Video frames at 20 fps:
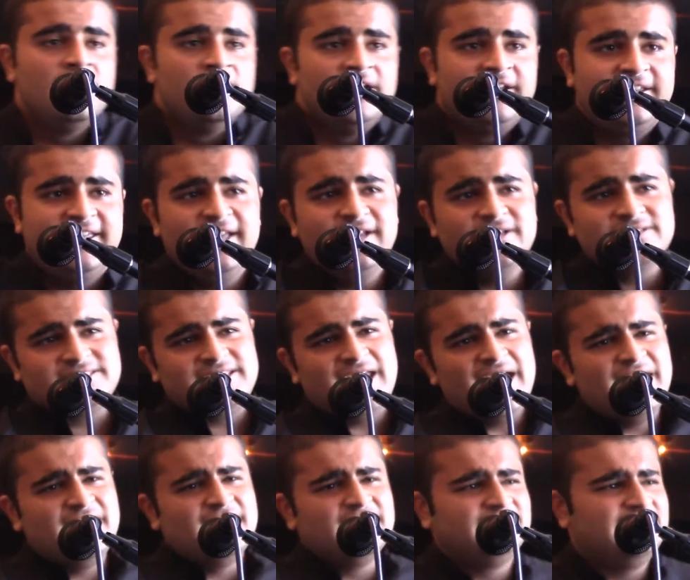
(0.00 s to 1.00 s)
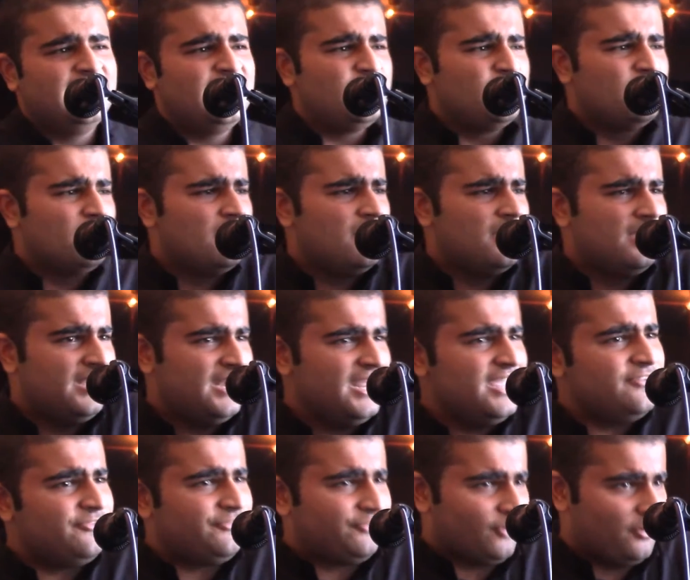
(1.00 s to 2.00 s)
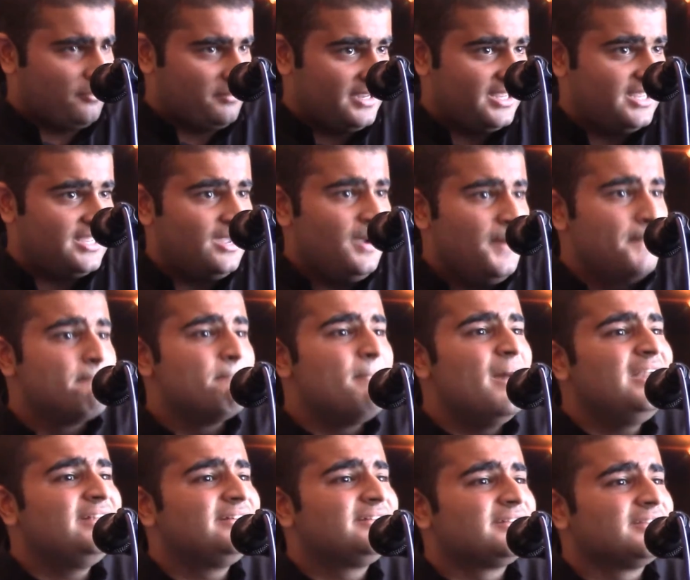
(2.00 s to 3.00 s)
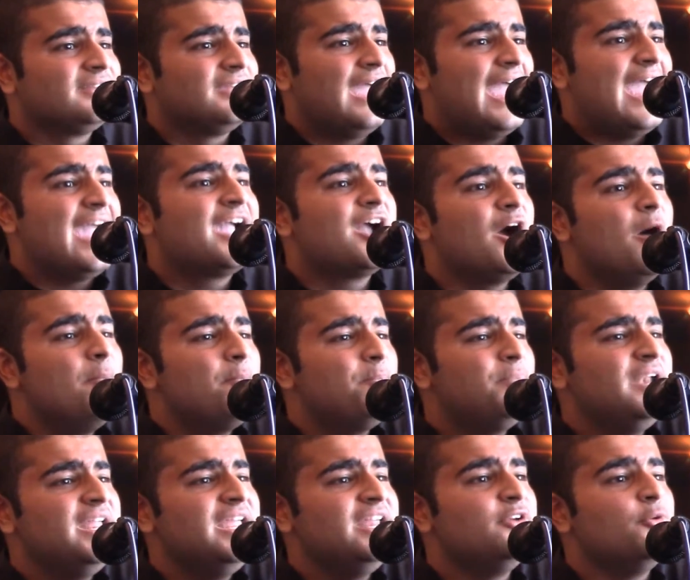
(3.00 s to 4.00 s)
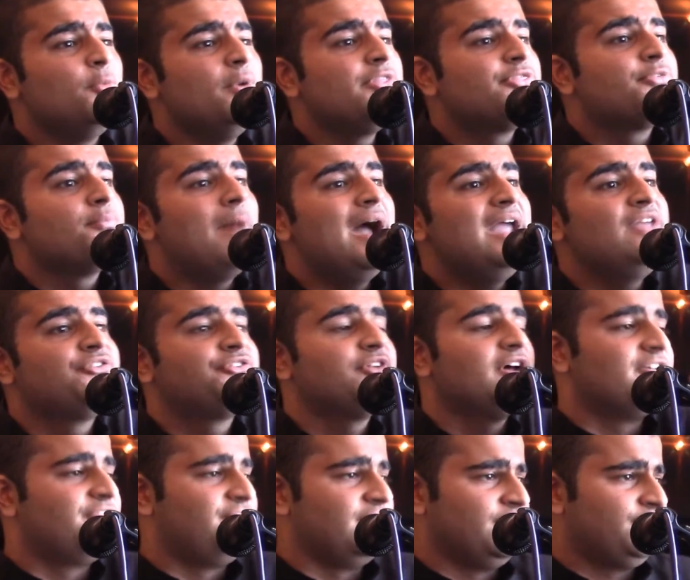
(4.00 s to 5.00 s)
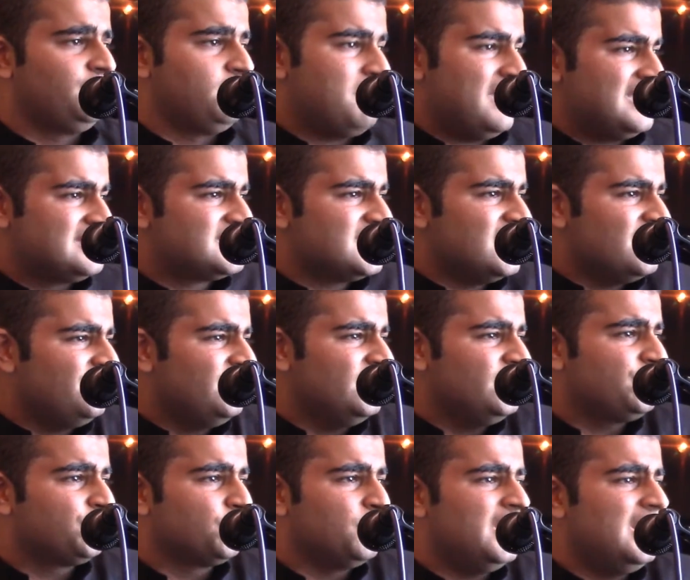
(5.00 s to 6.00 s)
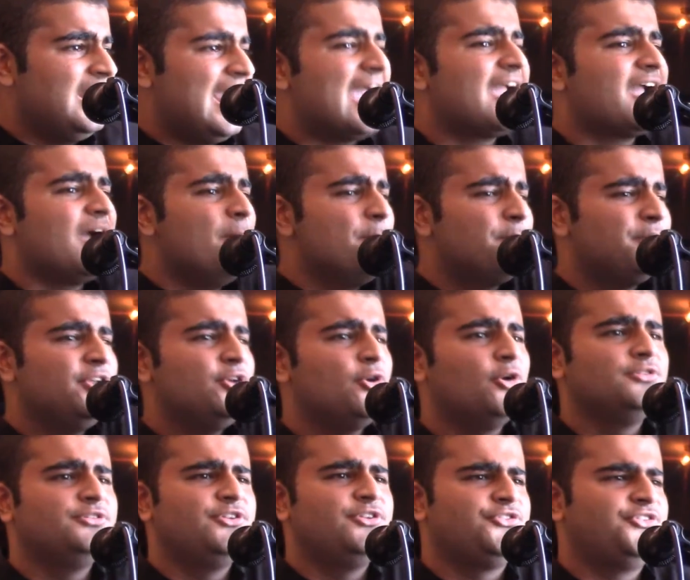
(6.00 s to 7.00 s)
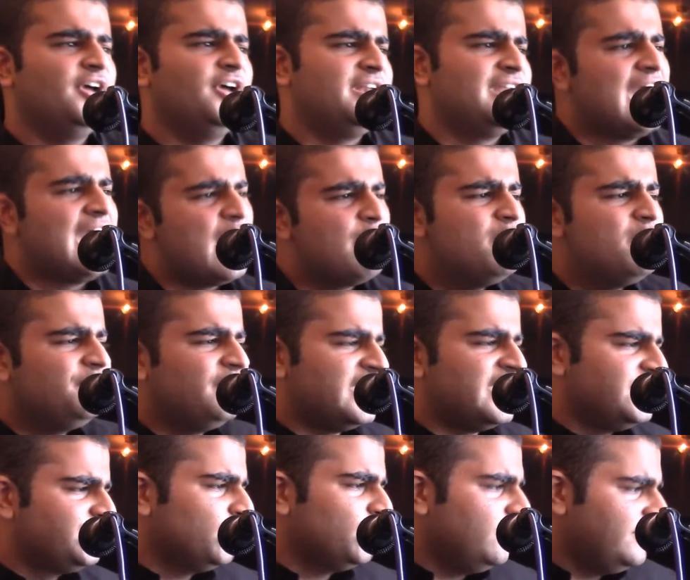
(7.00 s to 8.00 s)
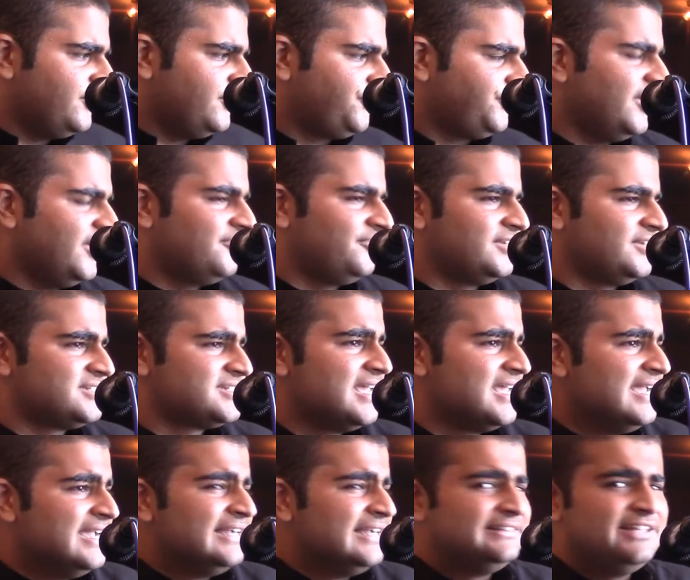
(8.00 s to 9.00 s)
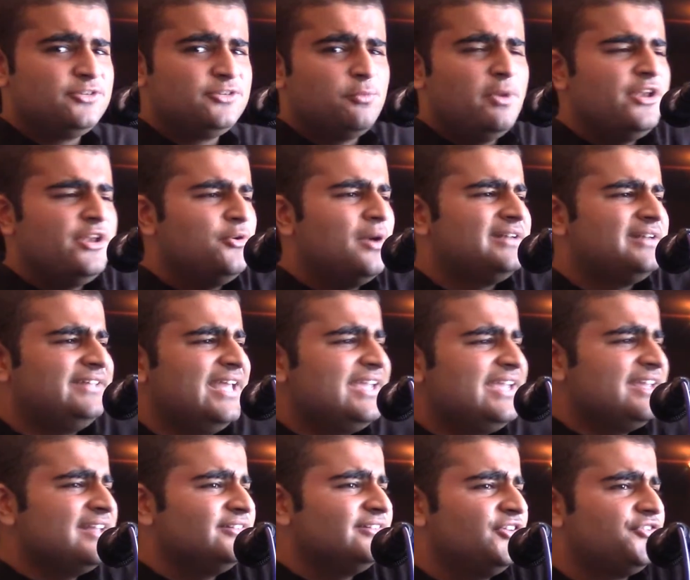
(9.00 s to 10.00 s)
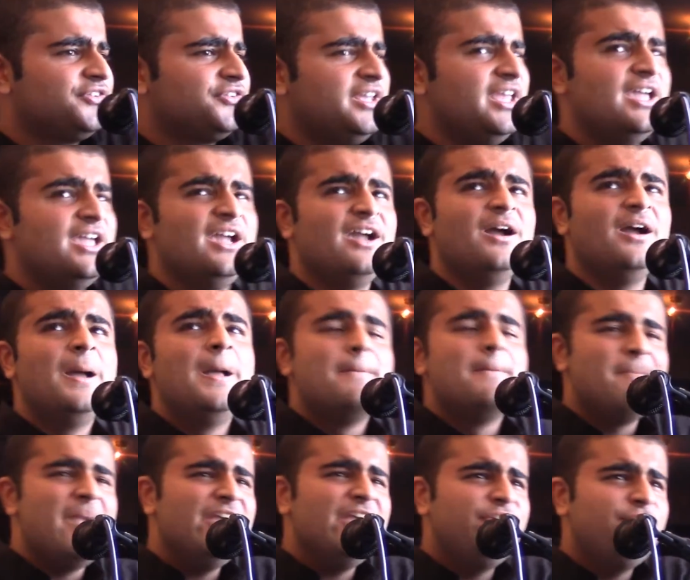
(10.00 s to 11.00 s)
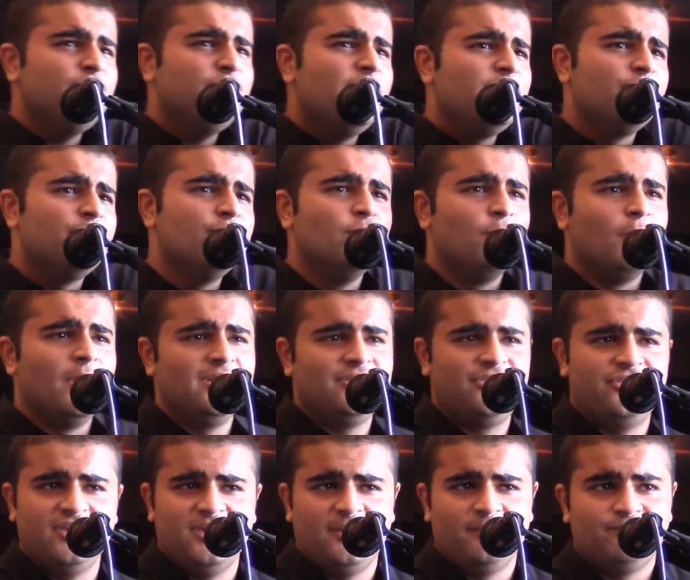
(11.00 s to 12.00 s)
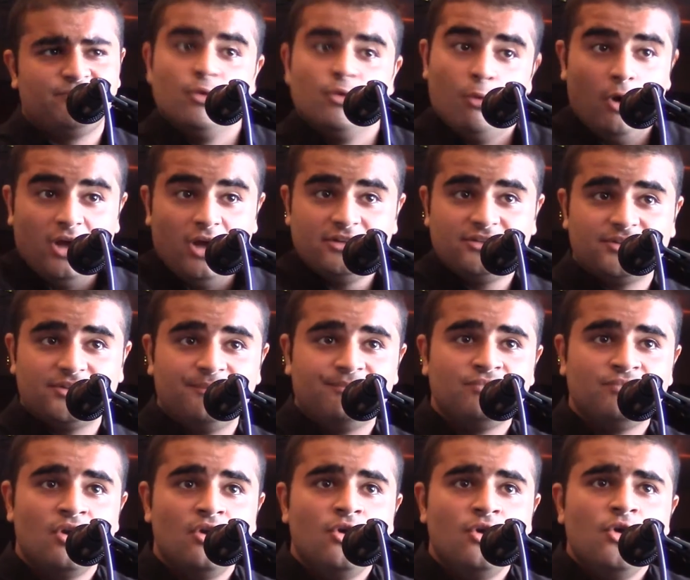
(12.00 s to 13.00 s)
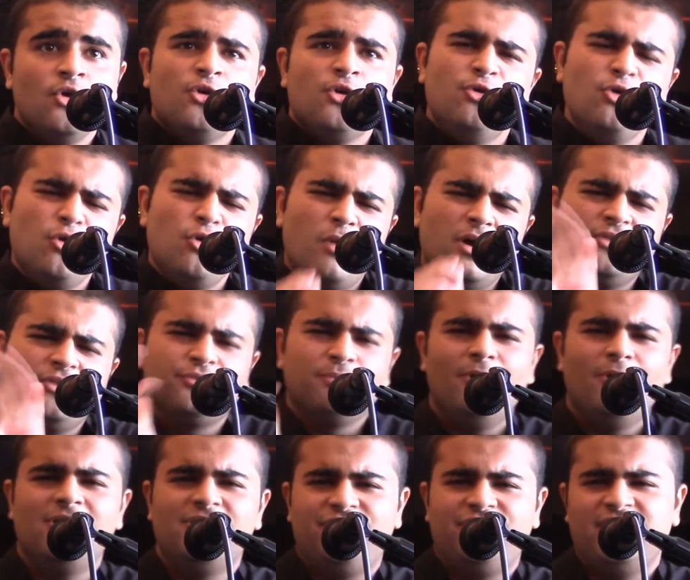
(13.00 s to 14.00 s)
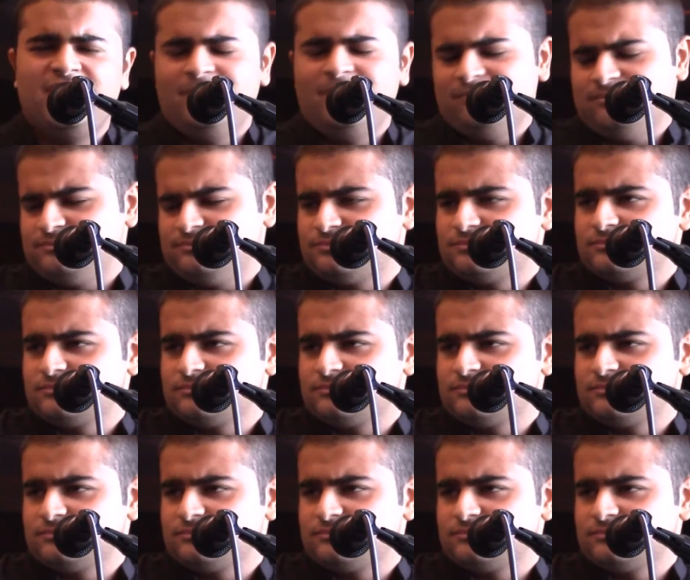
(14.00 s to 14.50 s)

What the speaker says: King said that leave from here, but accompanied with my servants. My servants will accompany you on this journey. However, he told his servants that when you are taking this king, make sure you do one thing. What? Do one small thing.